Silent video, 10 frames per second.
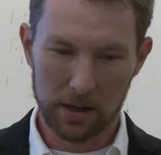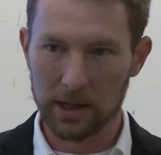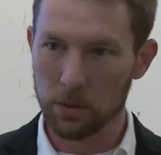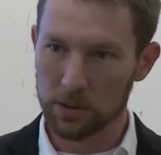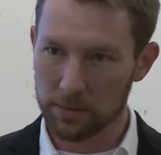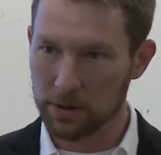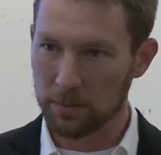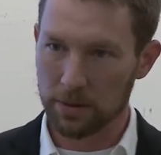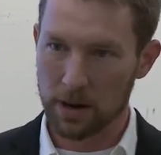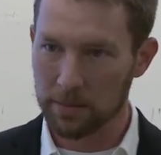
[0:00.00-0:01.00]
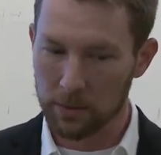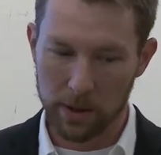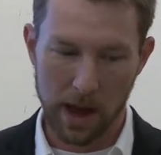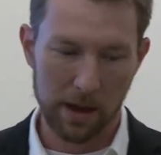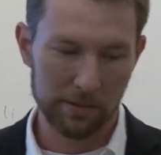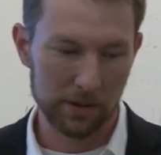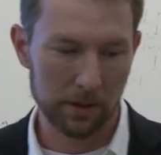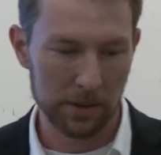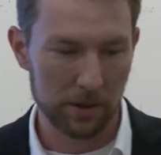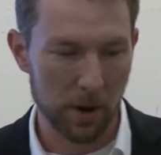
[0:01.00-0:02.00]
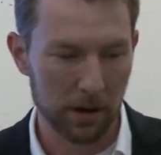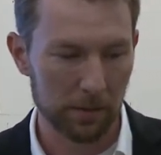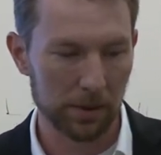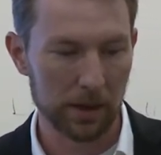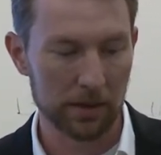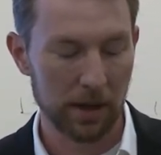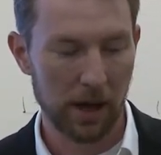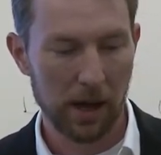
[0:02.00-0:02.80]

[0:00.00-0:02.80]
equilibrium problem that we have in terms of the marketplace.